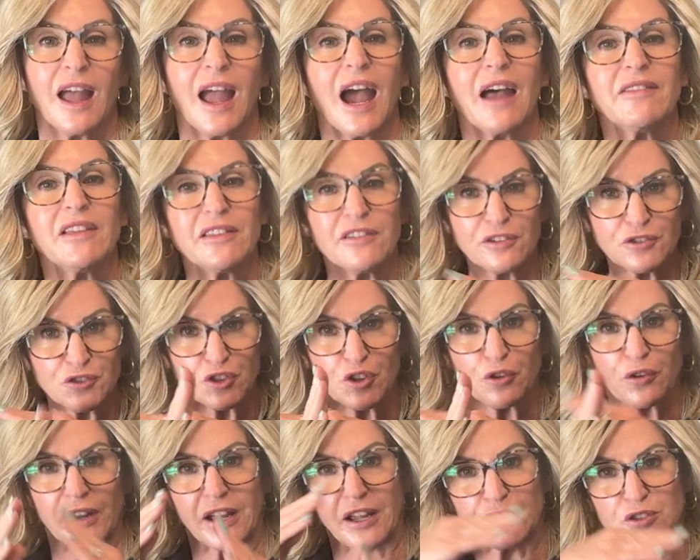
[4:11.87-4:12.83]
And then there's
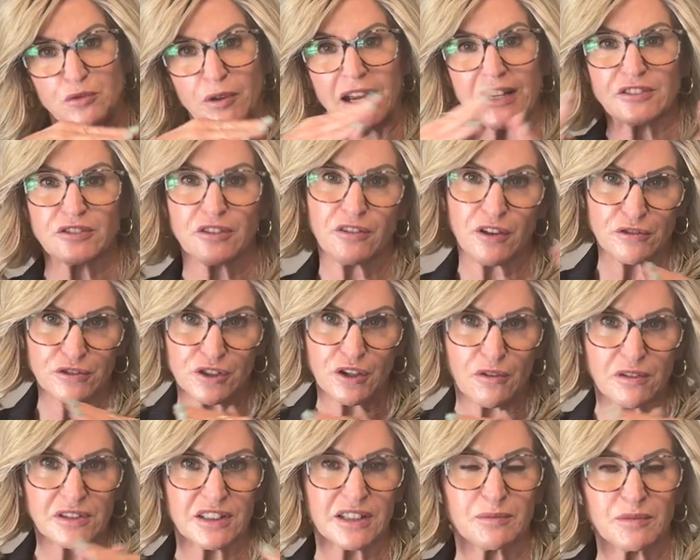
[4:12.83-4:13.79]
grids, right? So those
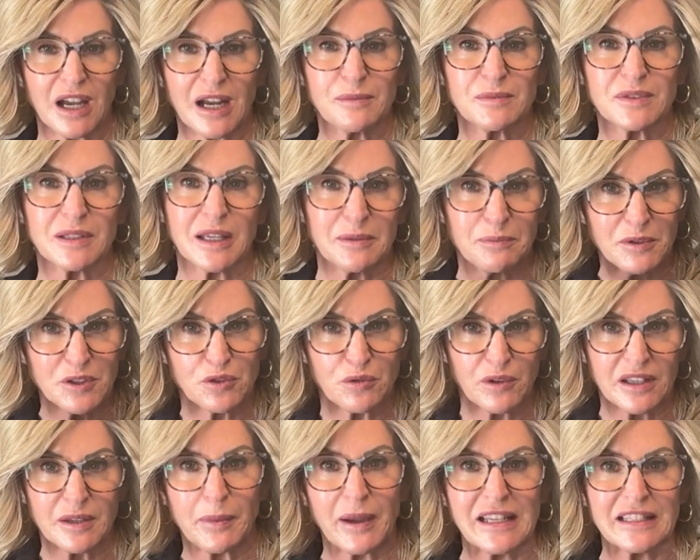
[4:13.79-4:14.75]
go in sometimes in
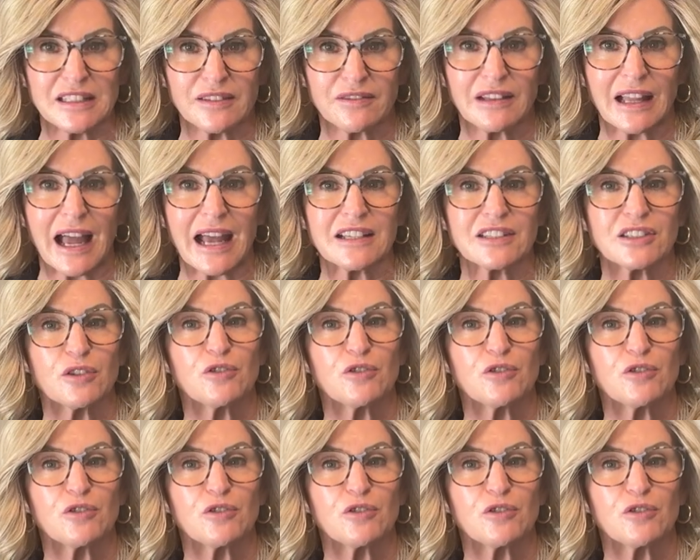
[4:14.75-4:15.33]
between the panes of glass.